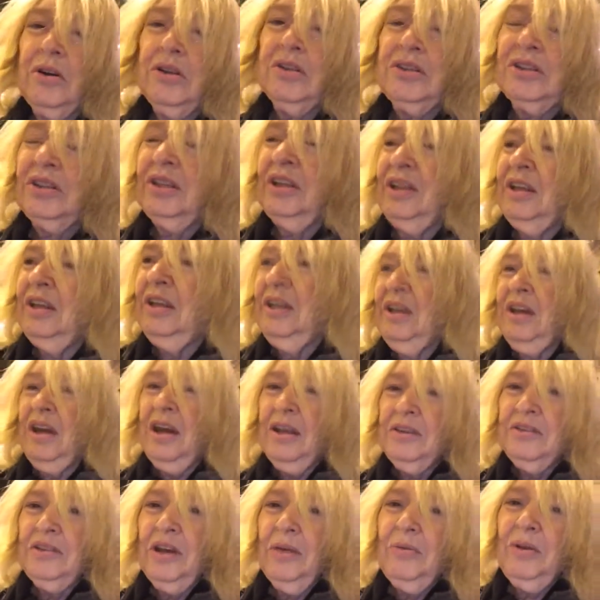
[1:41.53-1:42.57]
course,
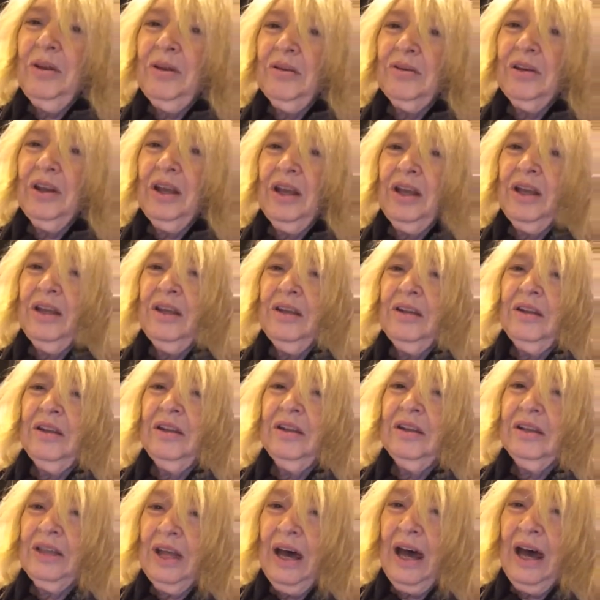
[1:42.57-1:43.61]
a dummy grenade,
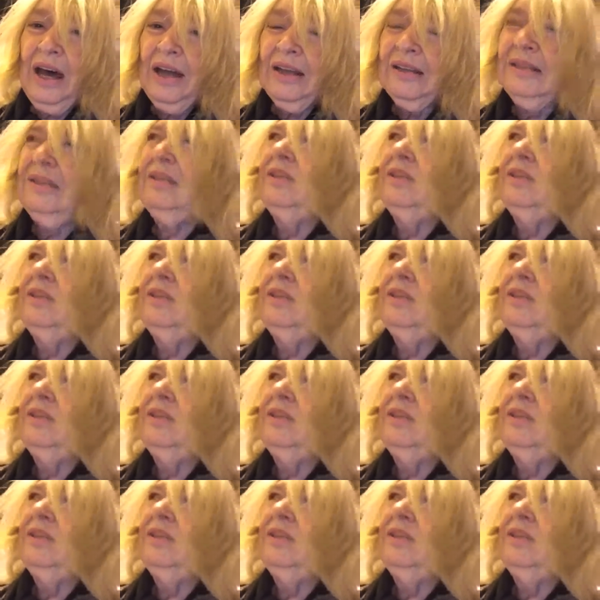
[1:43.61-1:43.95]
not.